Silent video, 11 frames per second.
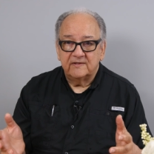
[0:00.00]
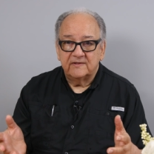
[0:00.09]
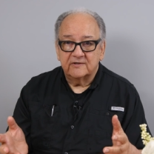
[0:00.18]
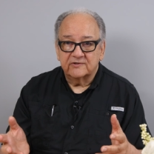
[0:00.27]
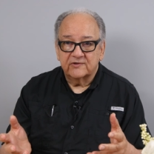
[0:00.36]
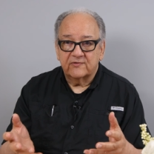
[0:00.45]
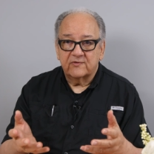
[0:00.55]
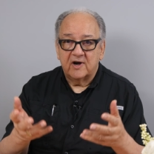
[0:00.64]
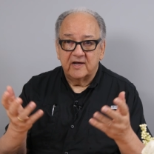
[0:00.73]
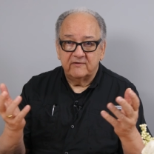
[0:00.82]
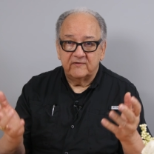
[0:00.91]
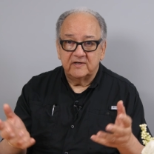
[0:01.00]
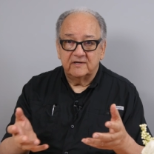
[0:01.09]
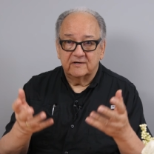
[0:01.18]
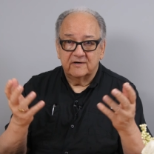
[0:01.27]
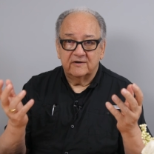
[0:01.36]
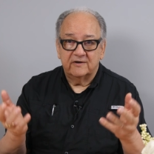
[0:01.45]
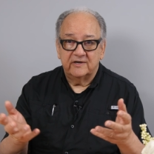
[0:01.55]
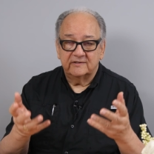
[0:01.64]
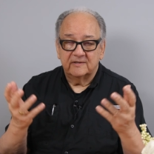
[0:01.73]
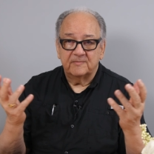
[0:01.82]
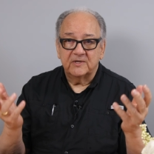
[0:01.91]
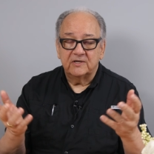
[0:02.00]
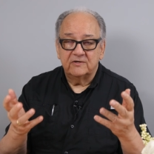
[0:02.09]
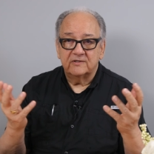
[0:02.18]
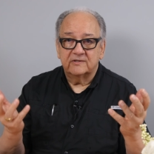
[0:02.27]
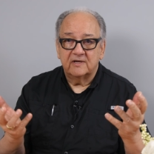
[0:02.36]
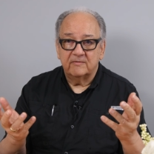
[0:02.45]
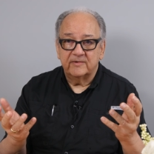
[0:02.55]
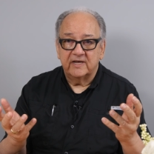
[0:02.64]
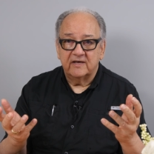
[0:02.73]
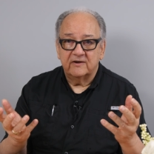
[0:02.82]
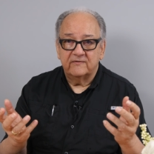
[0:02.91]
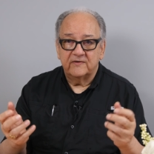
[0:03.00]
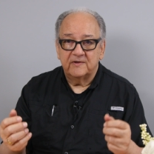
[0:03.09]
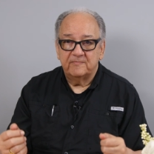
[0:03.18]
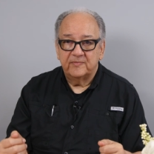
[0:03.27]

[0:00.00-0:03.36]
There's thriving occurring, something good's coming out of it.